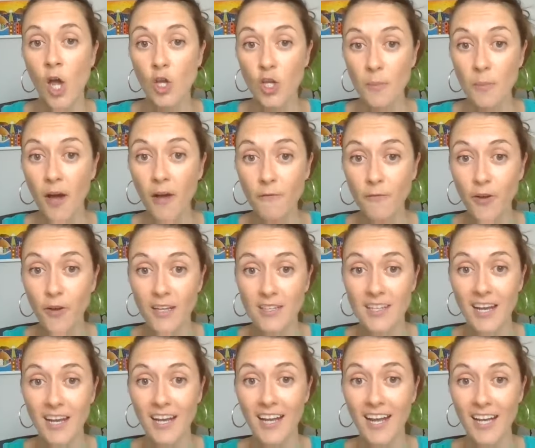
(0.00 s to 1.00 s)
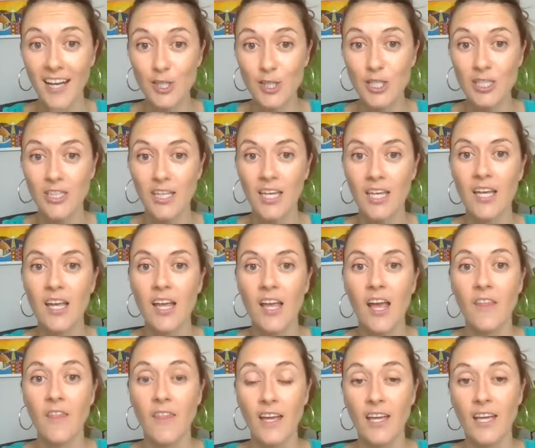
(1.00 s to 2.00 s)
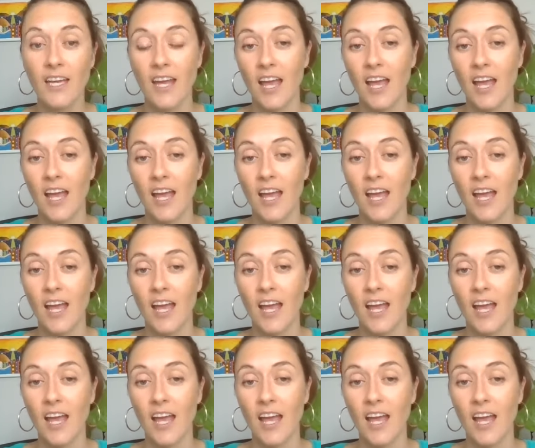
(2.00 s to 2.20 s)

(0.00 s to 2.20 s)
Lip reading: you might find out actually they can